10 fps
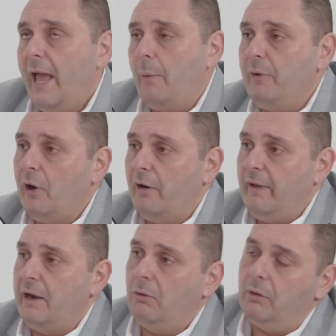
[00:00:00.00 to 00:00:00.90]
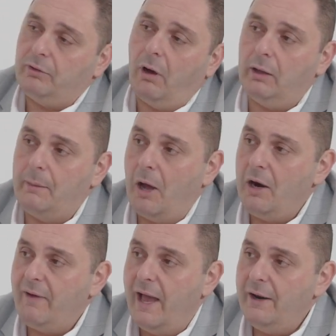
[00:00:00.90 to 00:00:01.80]
and we've got a vendor that's highly
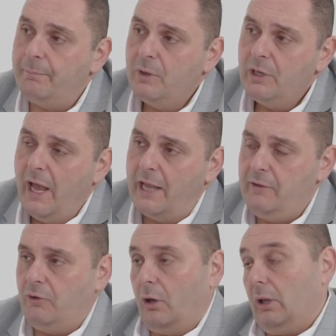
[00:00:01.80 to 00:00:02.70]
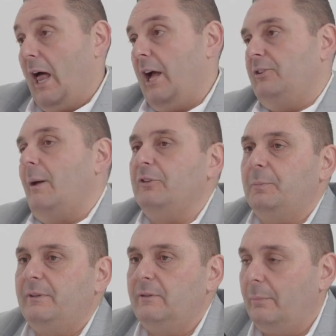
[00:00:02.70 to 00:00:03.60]
motivated, and you've got large numbers of
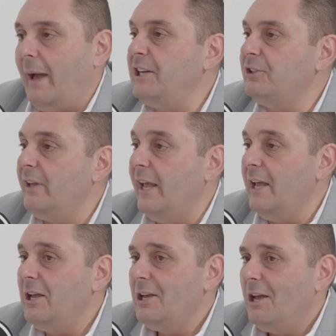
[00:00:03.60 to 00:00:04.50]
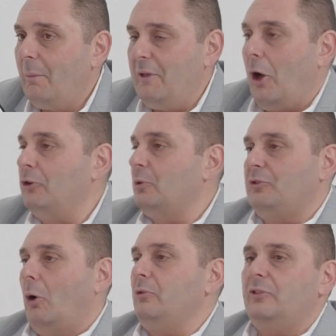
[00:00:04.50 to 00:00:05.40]
participation there, I mean, those
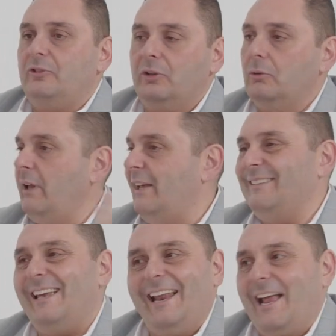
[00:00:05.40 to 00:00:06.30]
results are still exceeding